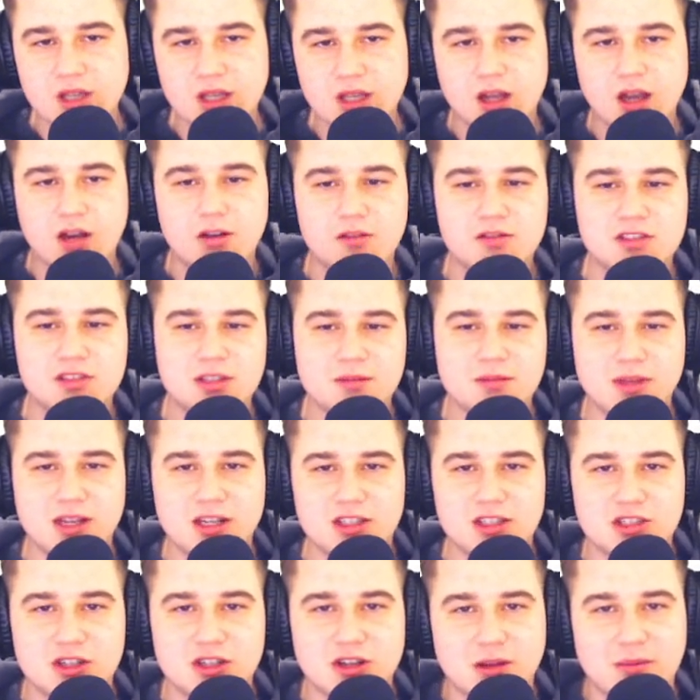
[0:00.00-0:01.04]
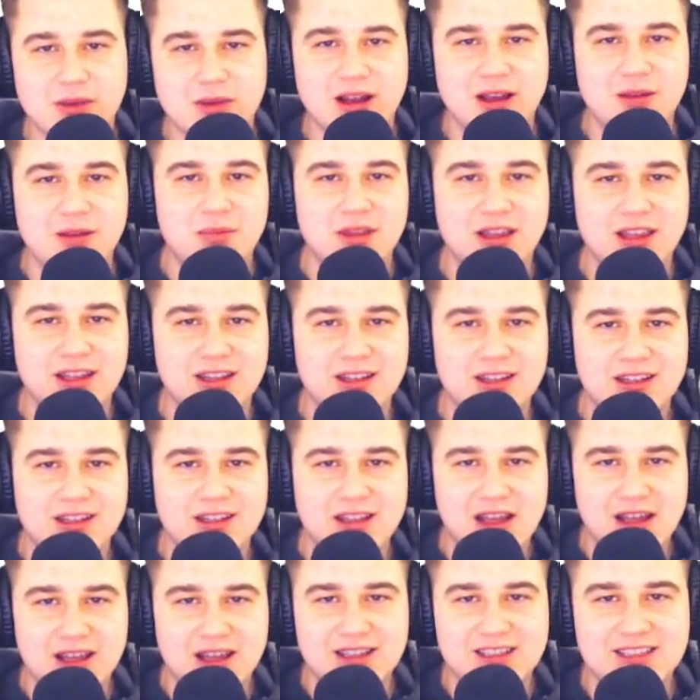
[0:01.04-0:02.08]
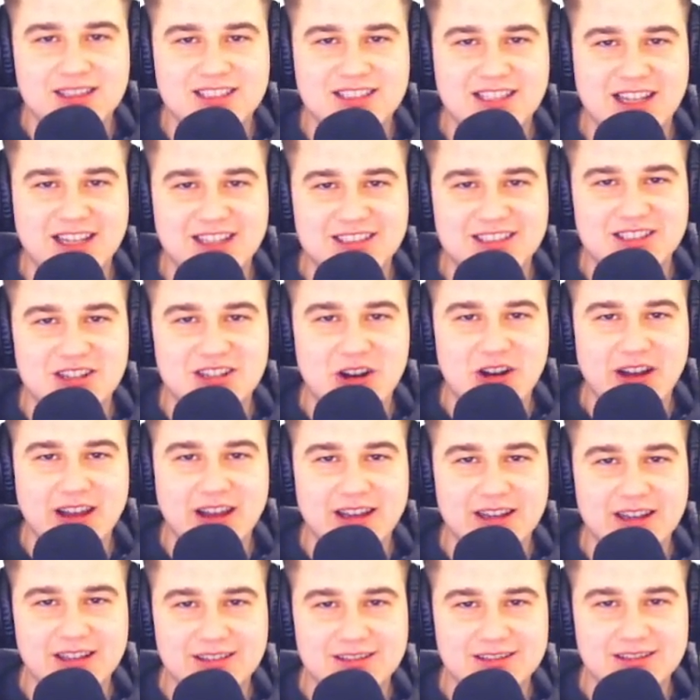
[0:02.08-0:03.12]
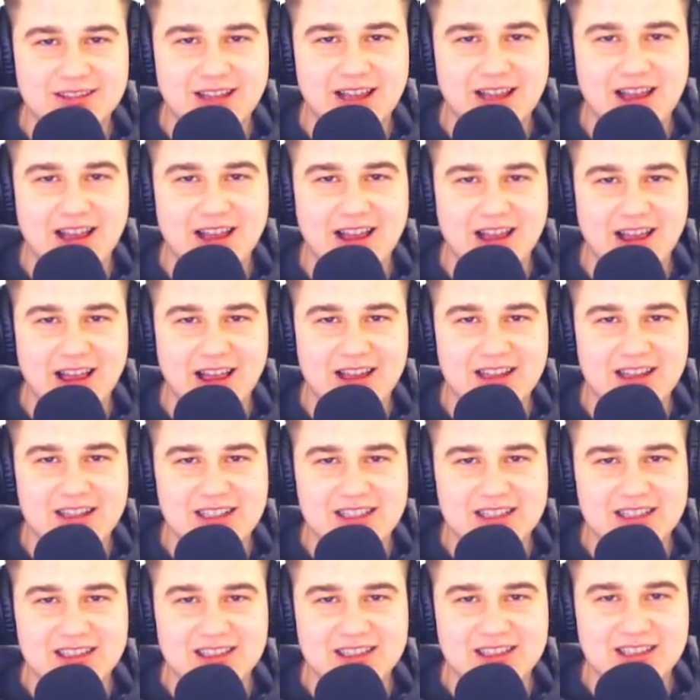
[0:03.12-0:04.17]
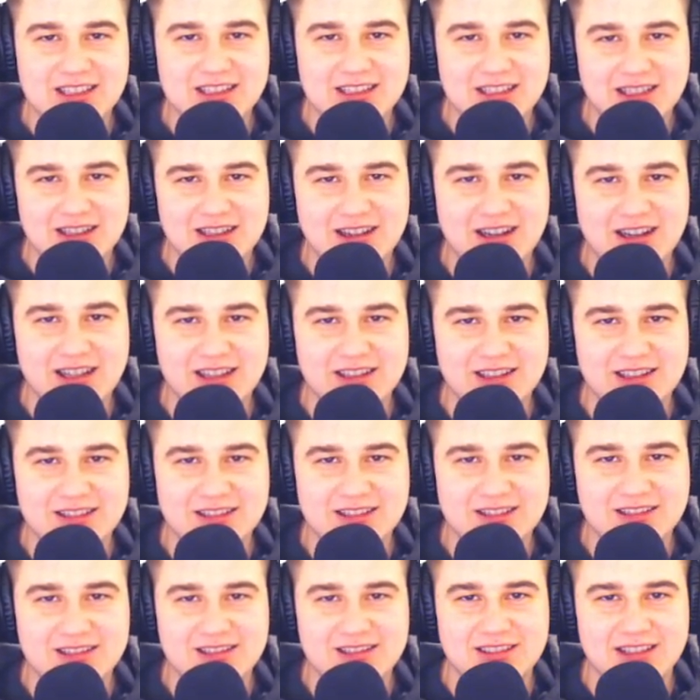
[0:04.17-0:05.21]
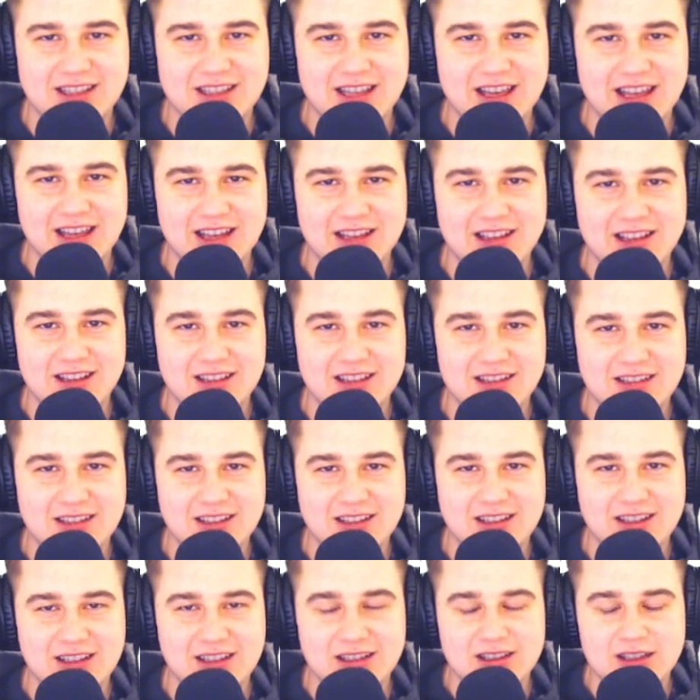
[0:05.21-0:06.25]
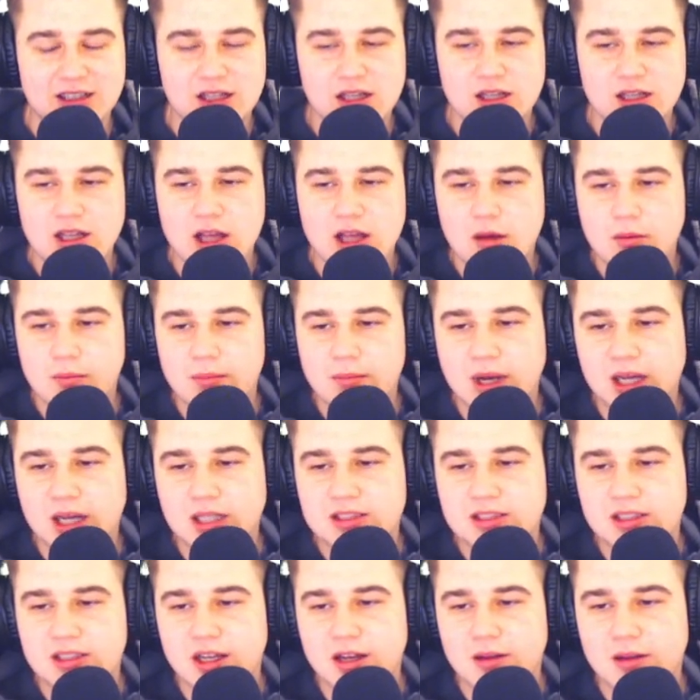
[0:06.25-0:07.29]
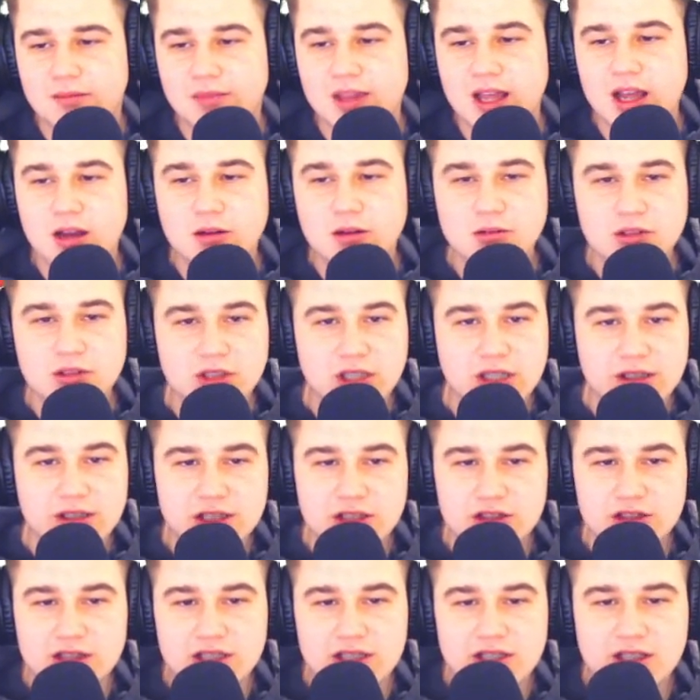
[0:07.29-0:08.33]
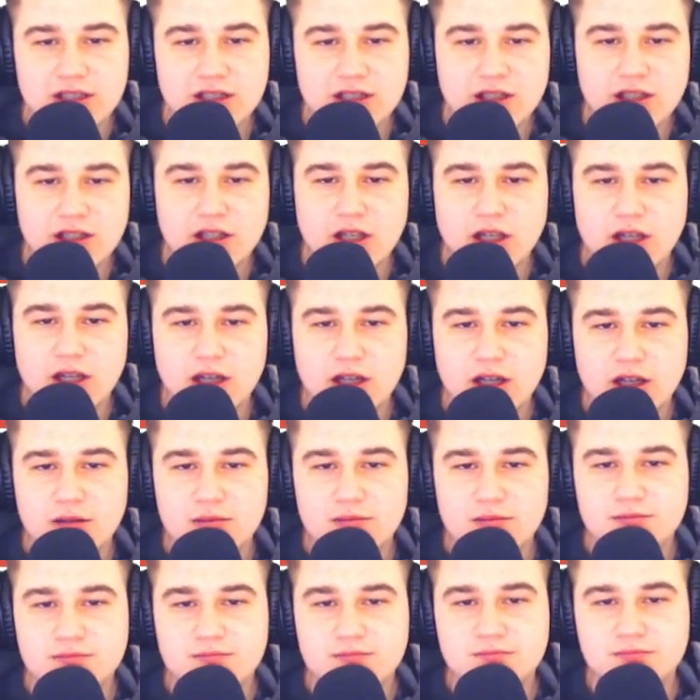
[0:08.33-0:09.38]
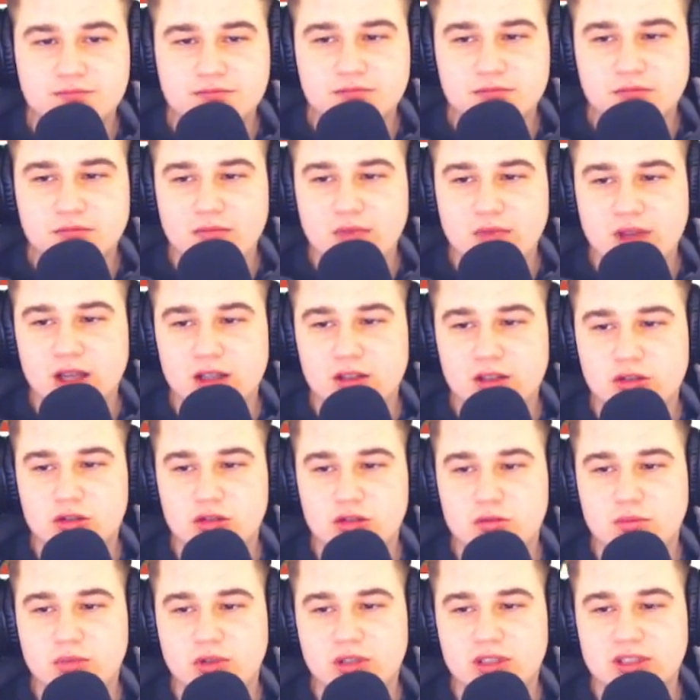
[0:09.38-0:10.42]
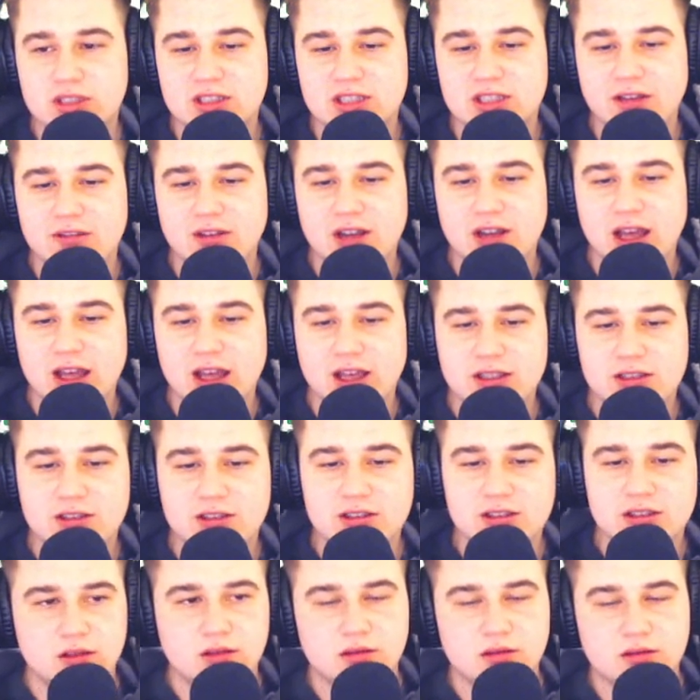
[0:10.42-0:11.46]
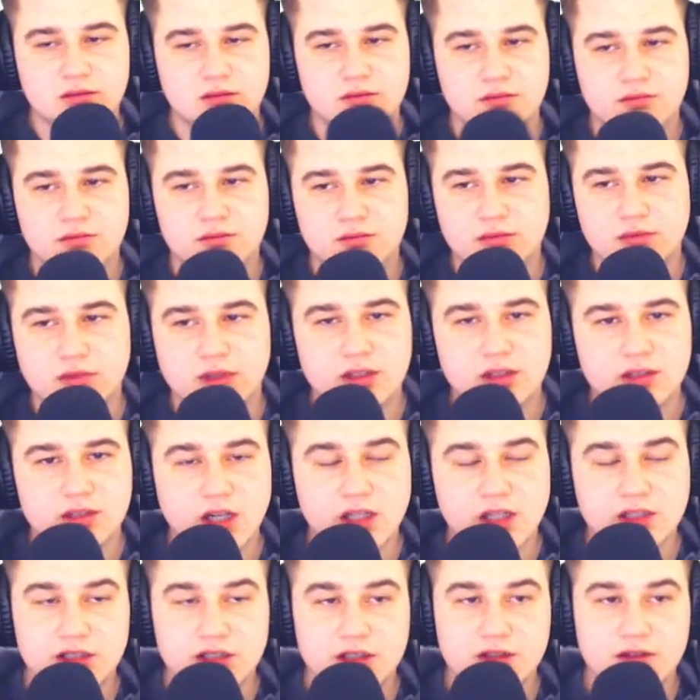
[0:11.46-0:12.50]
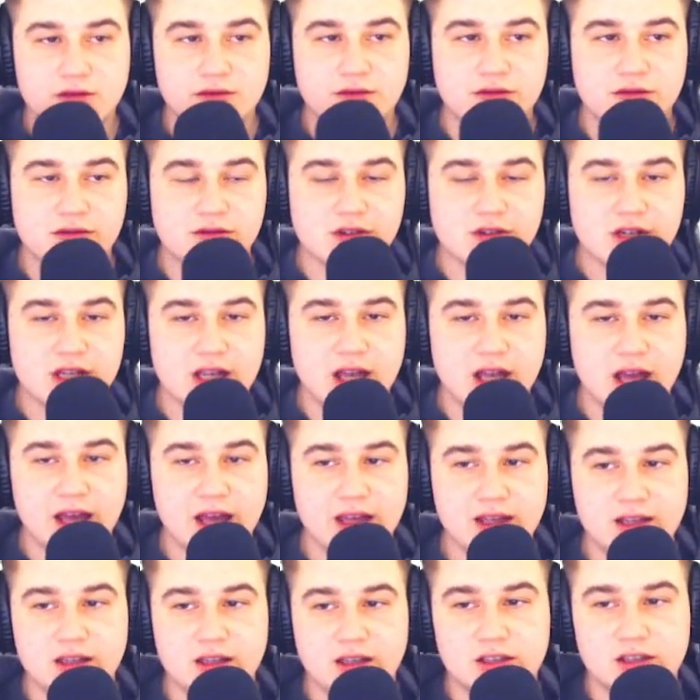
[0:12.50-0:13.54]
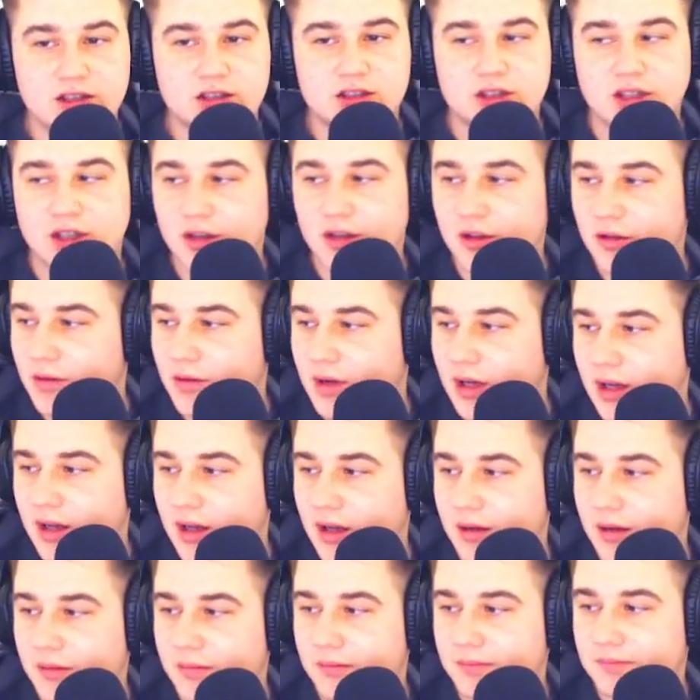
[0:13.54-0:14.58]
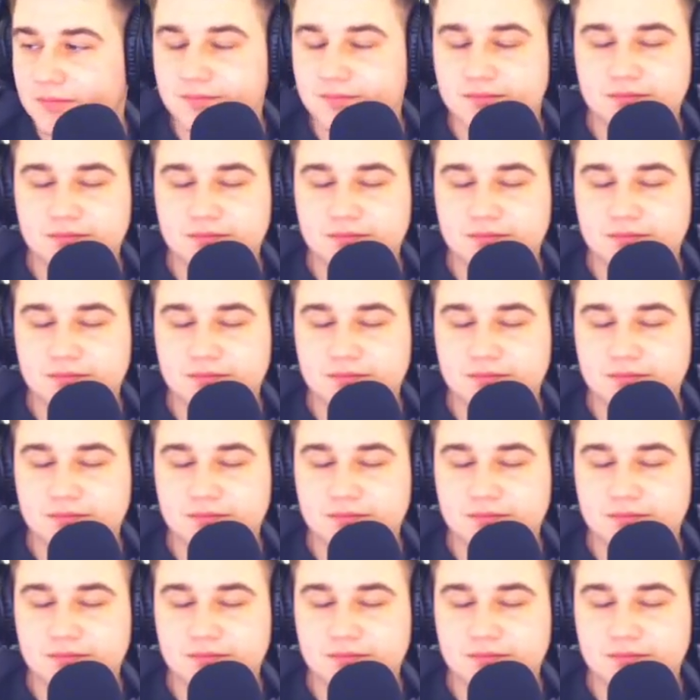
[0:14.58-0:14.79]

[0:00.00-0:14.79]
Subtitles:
Obviously made a joke about it being 69. You get it. But now, we're currently trading at 2.7 ADAs. And touching on free ADA, so